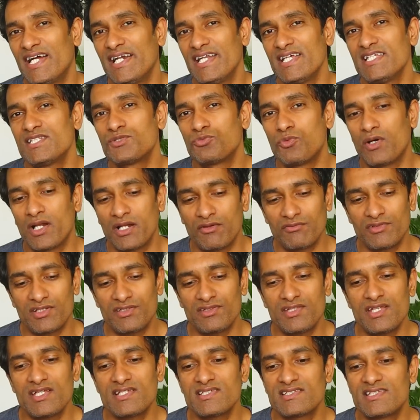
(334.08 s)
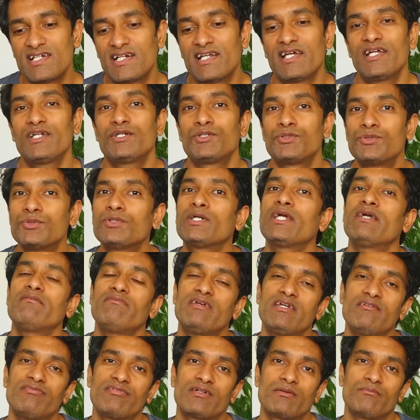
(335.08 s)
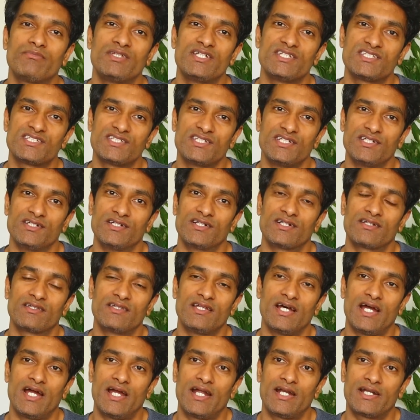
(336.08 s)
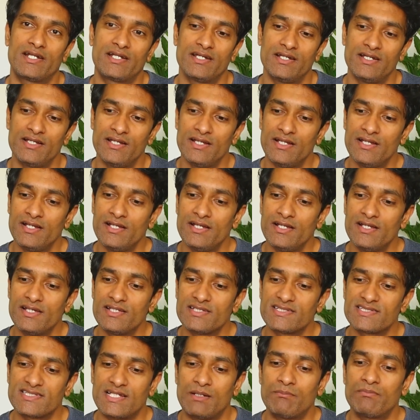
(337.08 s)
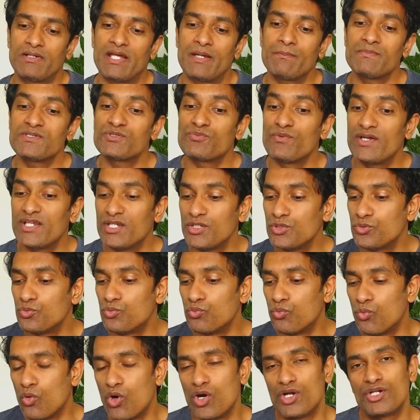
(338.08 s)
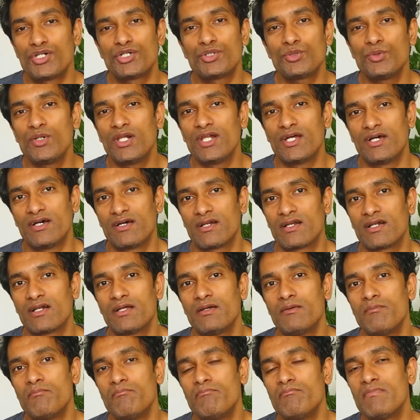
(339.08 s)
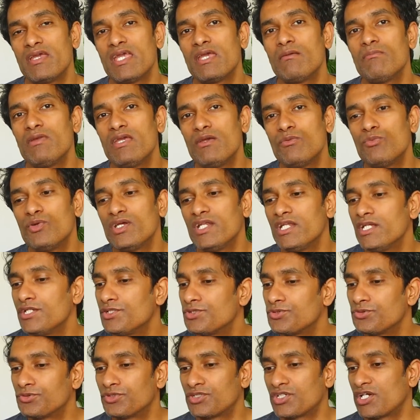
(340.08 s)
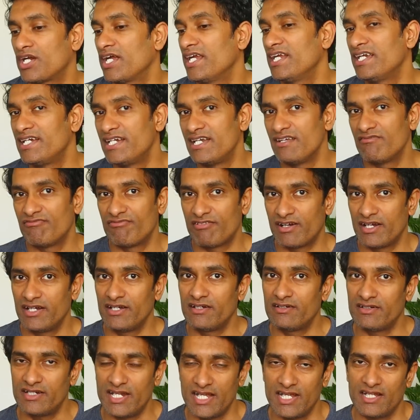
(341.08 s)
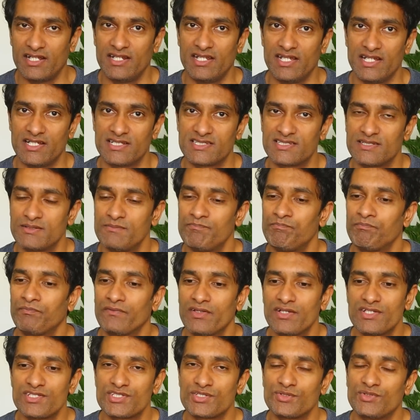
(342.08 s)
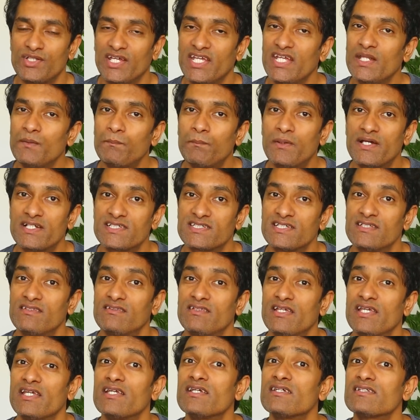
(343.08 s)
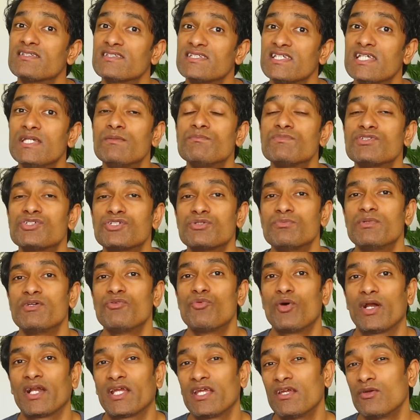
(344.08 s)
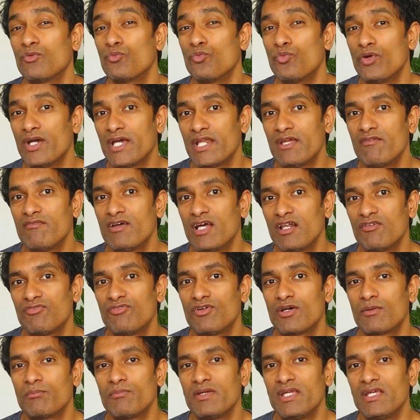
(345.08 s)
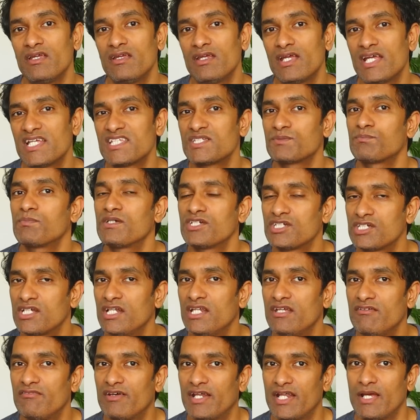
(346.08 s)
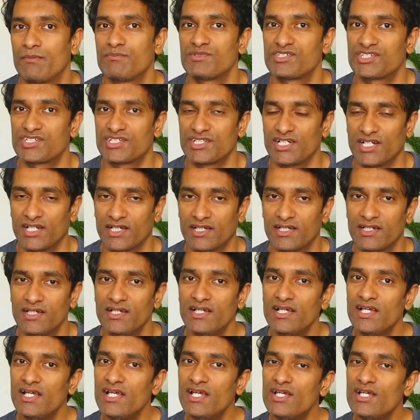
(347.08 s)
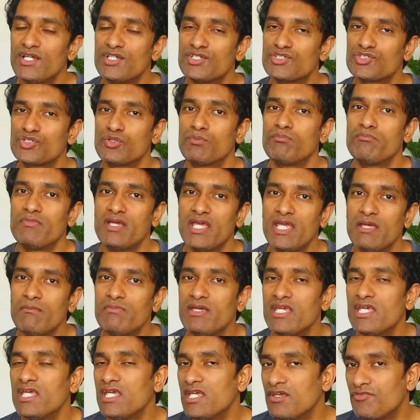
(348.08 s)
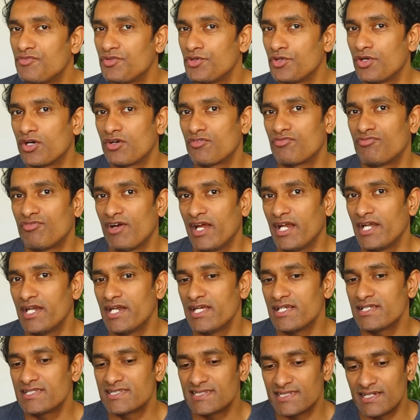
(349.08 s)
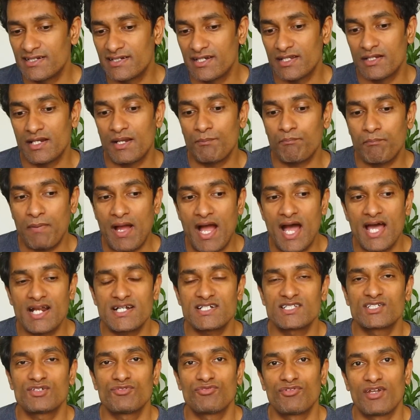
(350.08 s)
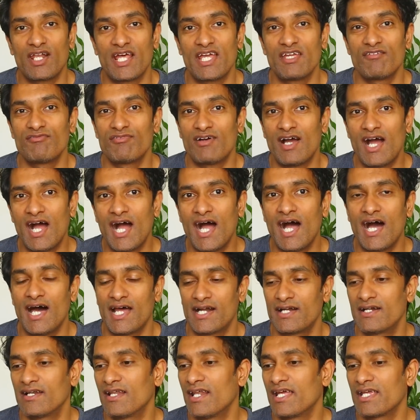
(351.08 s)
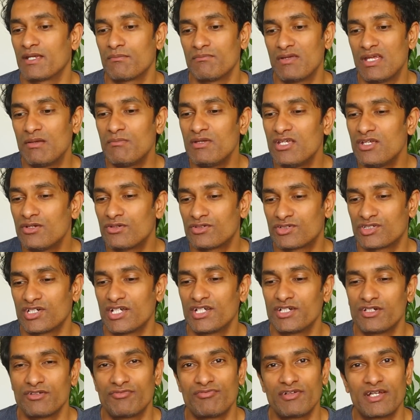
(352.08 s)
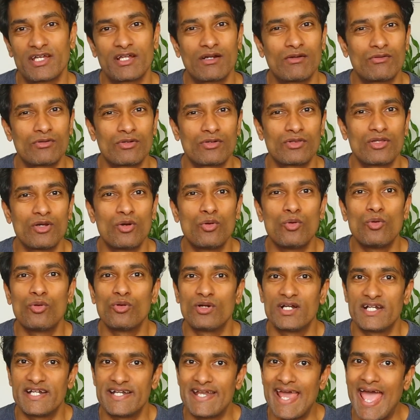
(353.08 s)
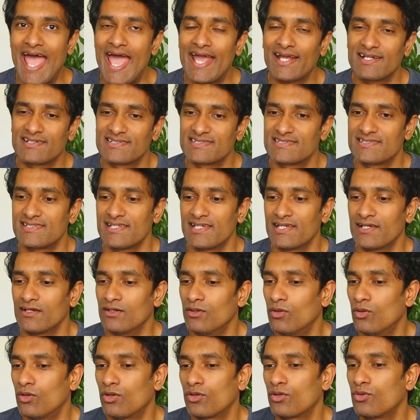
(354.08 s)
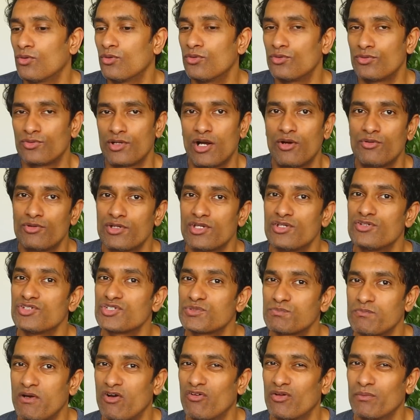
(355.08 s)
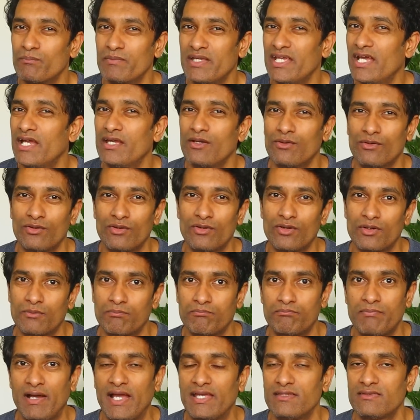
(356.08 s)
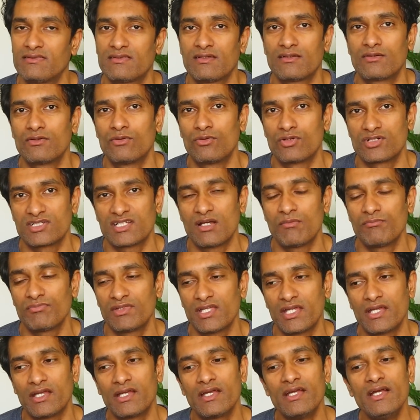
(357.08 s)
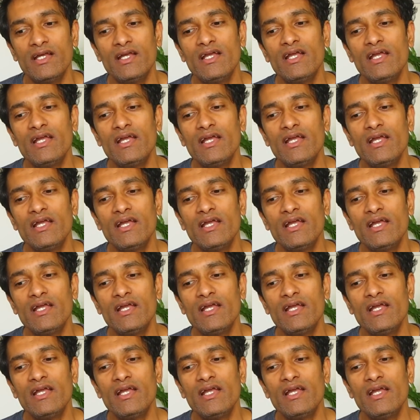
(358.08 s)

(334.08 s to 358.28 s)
that is one of the things that I took away from this year, that sometimes when you want to learn, maybe we need to try different techniques. So the in-person thing seems to be working very well for me, especially when I'm stuck. So maybe if you are finding certain parts of life hard, like maybe you're trying to figure out the whole DAX thing or how to use Power BI or Python or something,